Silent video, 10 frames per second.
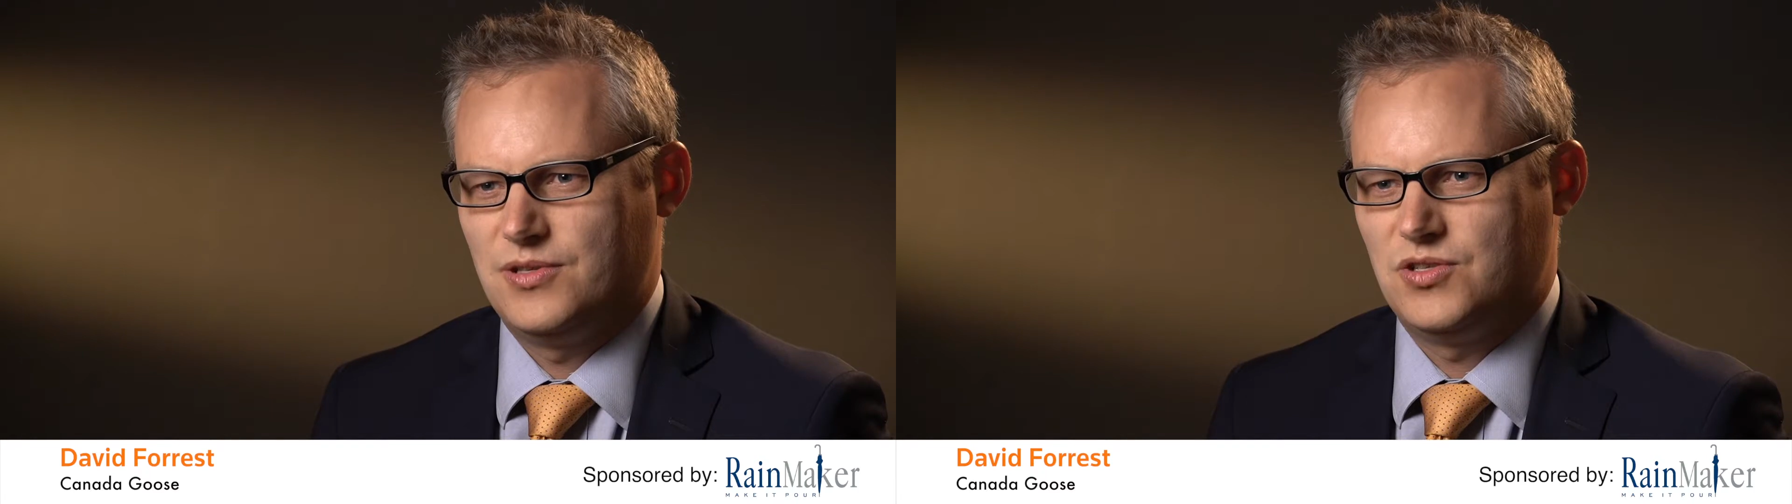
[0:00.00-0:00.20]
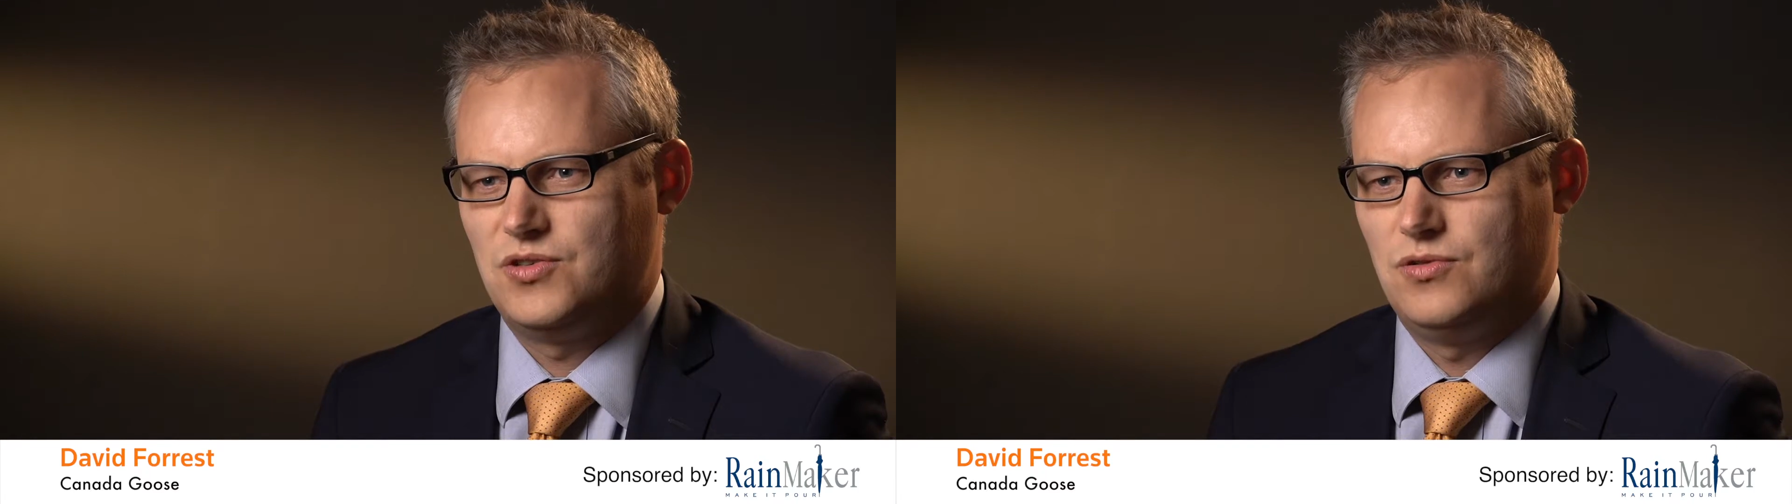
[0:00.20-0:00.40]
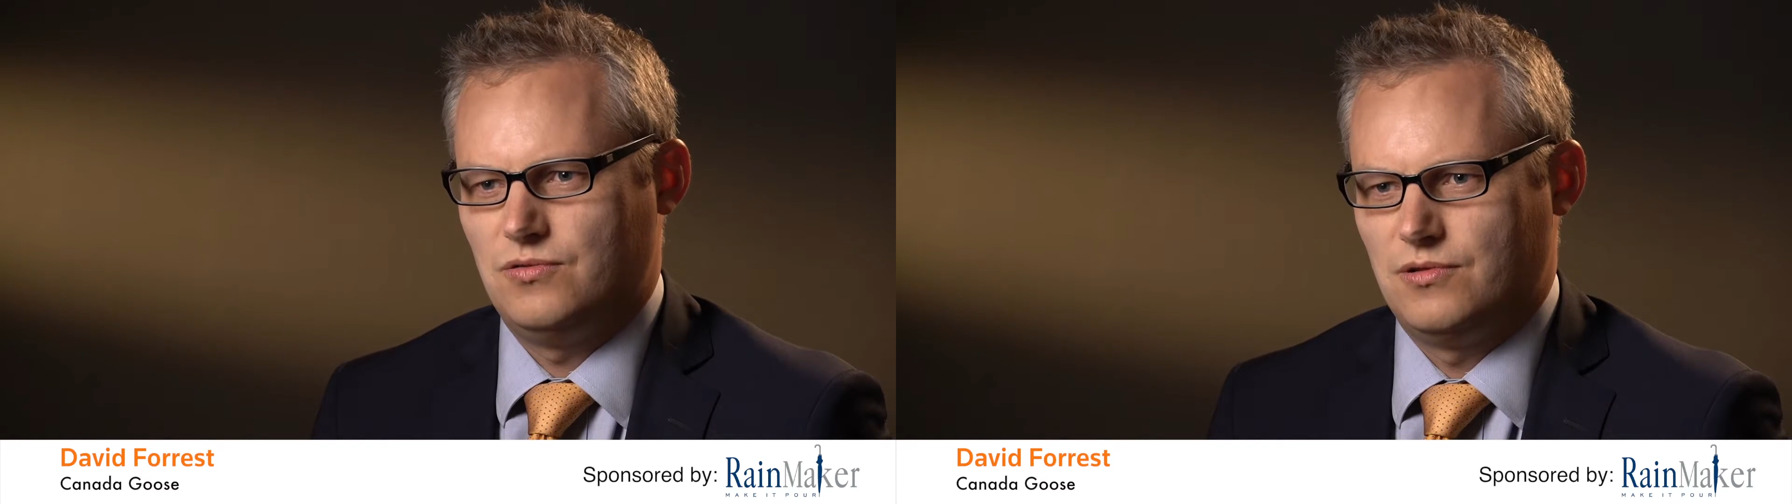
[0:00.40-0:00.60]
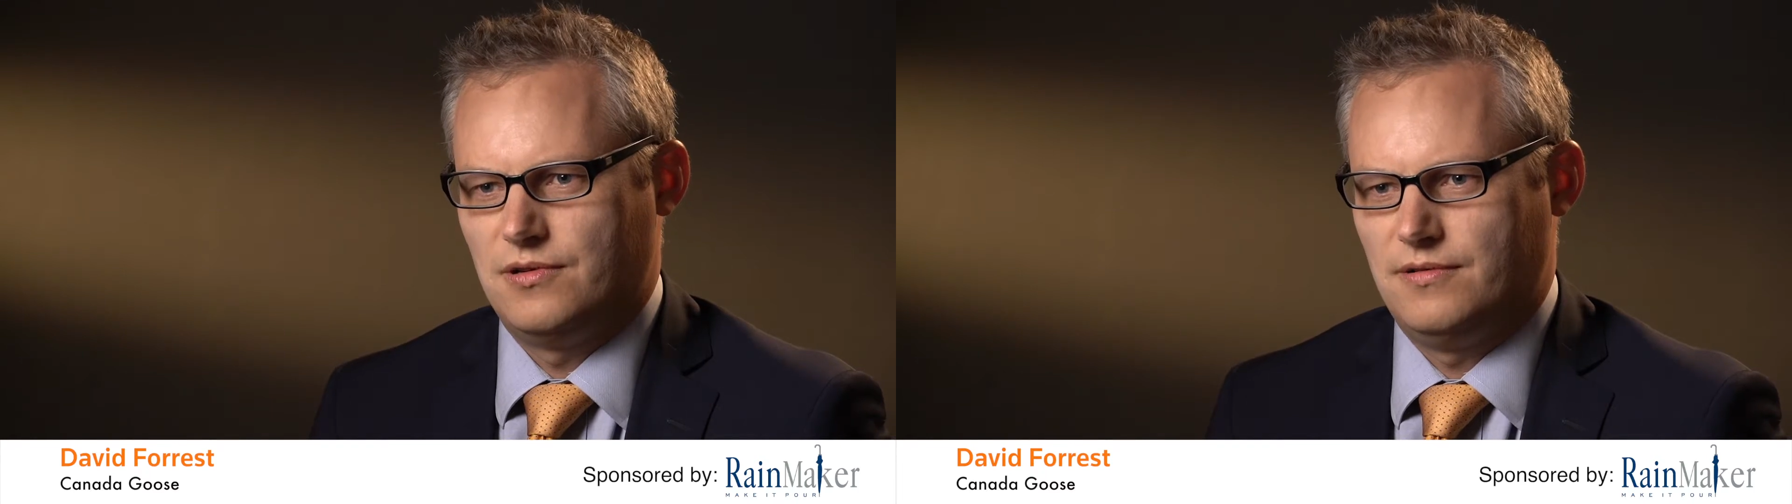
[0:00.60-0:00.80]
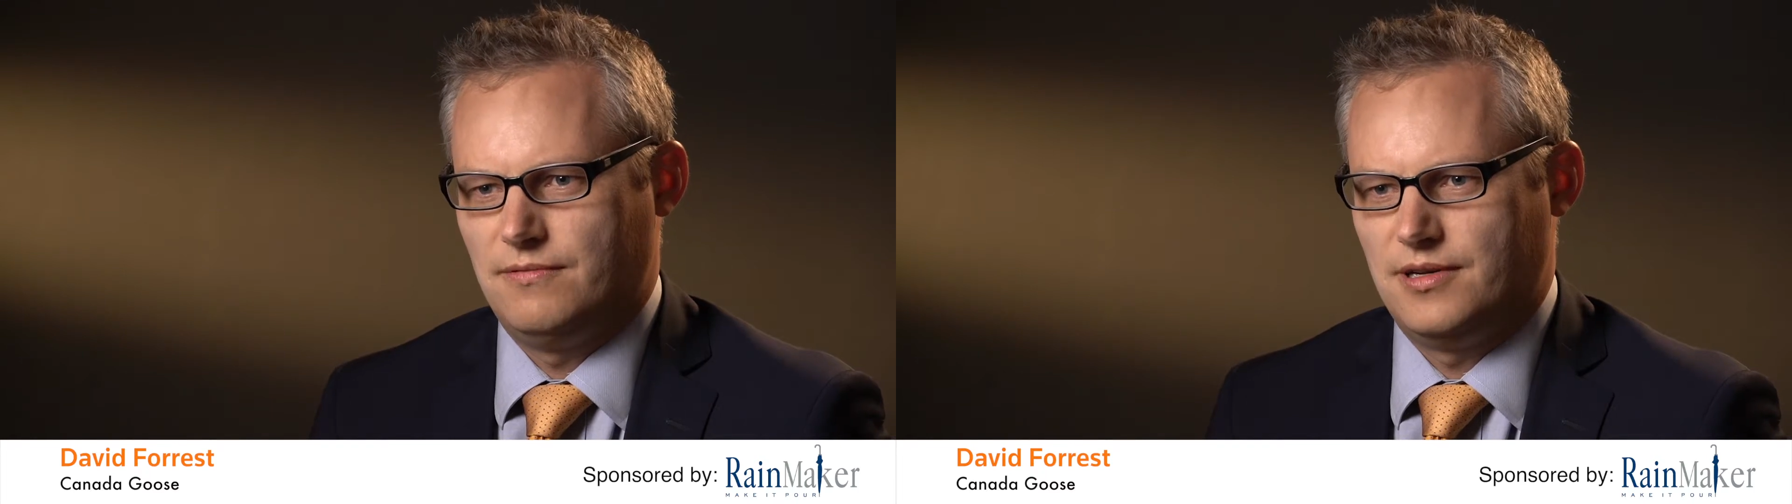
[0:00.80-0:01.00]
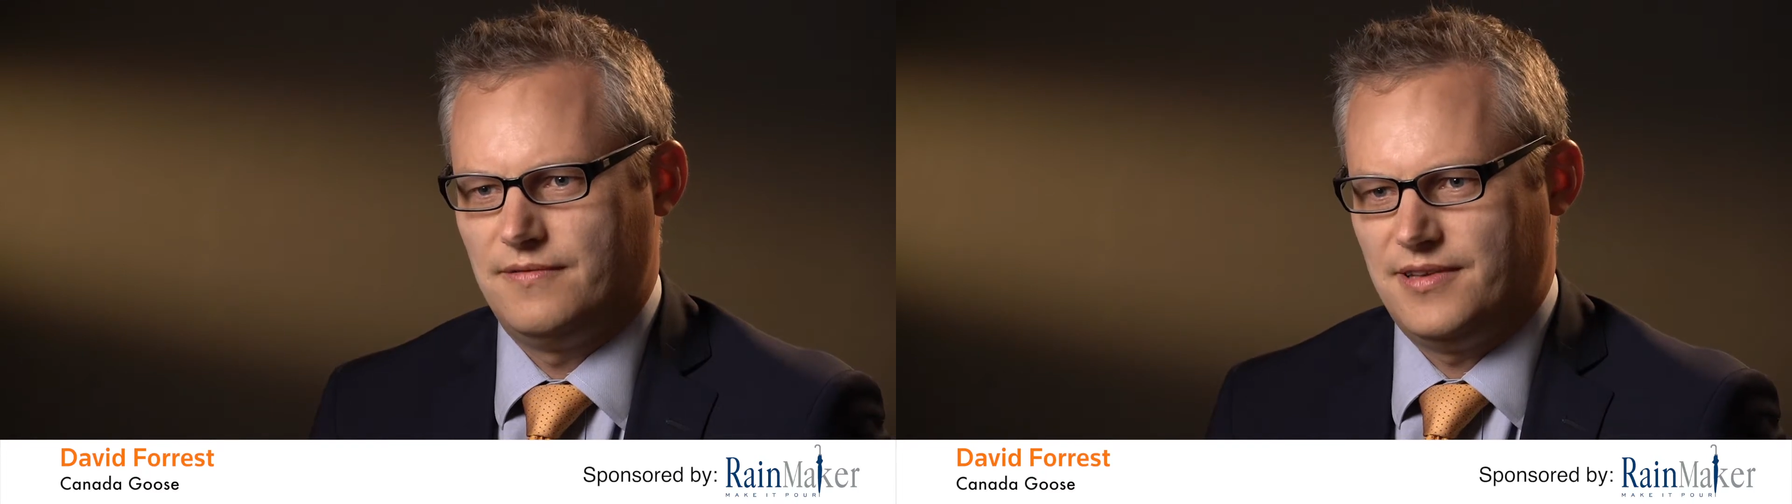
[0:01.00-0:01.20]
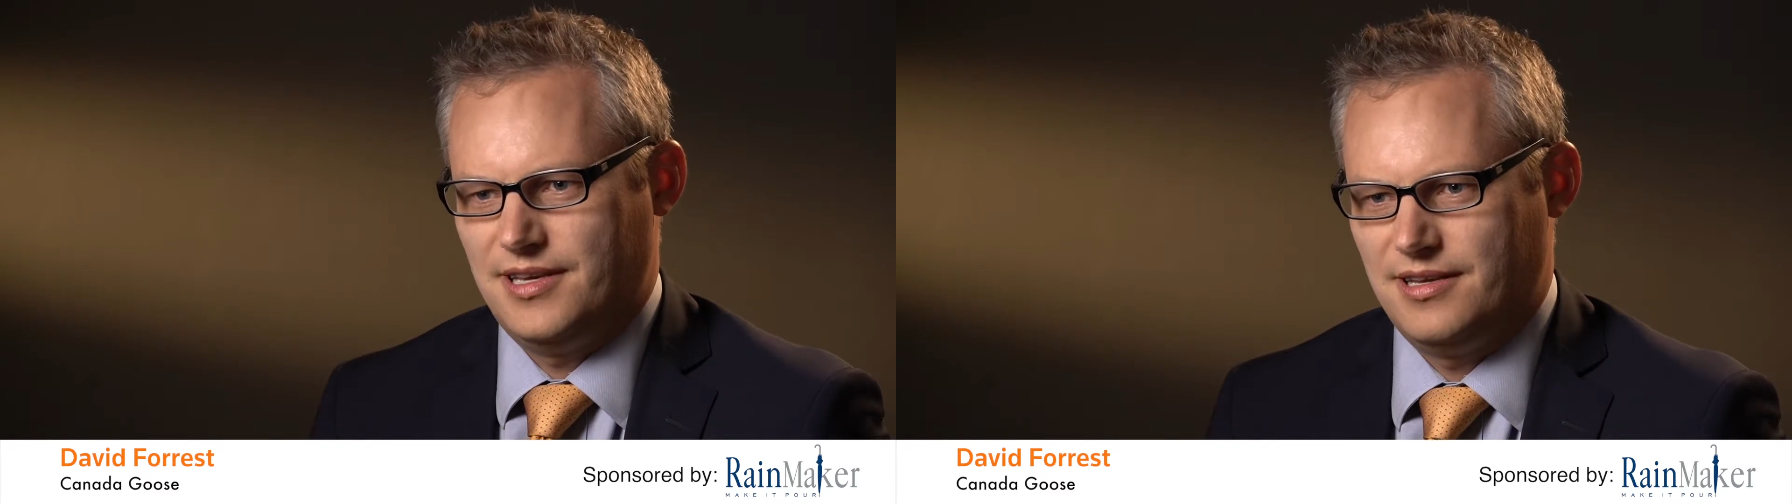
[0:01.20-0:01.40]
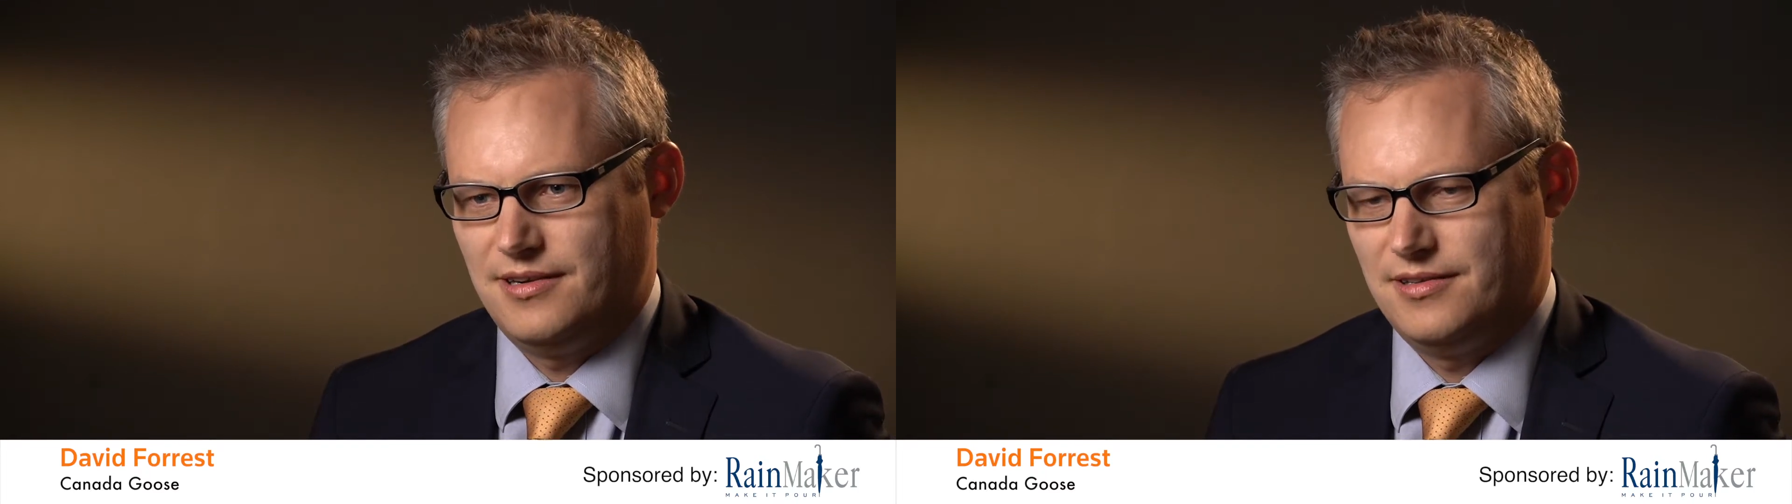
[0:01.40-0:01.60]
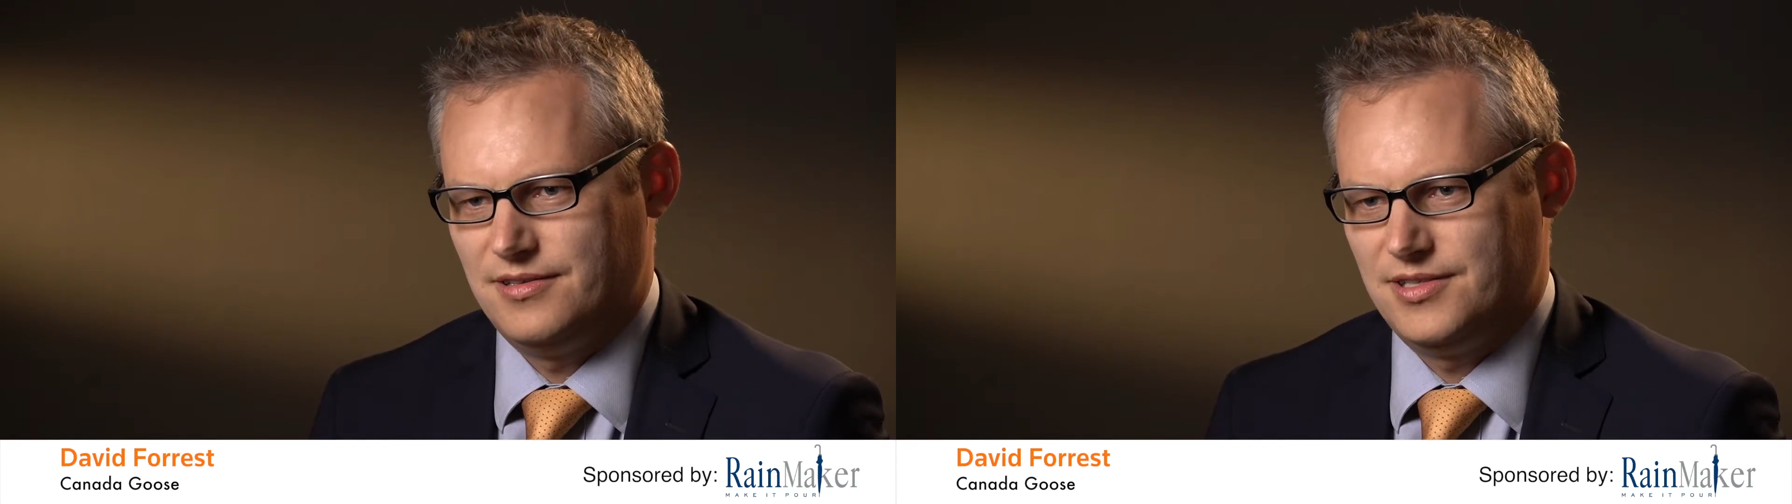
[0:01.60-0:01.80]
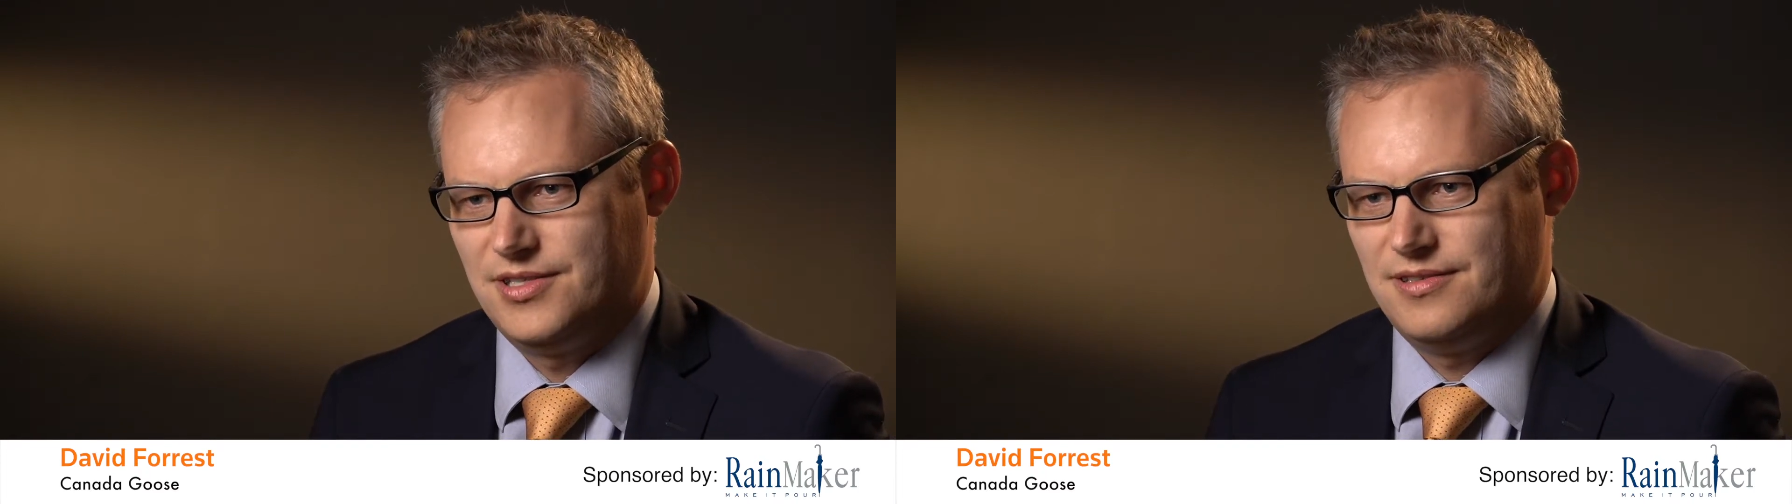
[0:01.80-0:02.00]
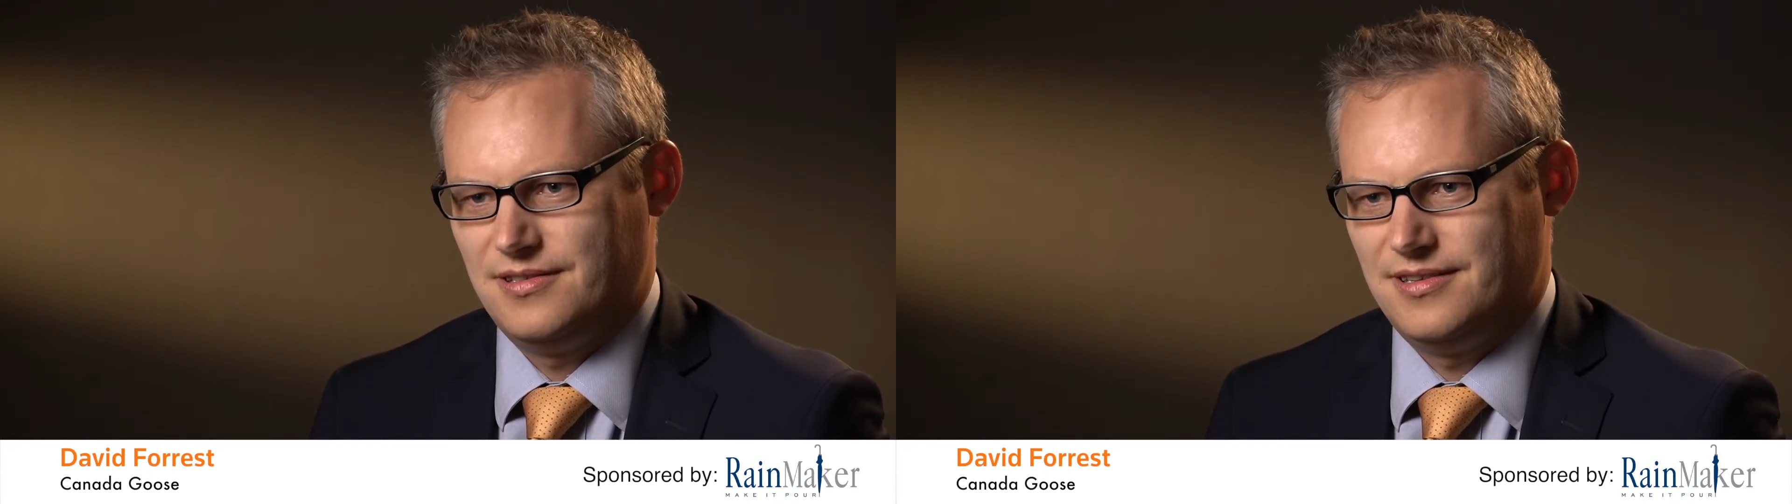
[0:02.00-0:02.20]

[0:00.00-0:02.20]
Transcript: steward one of Canada's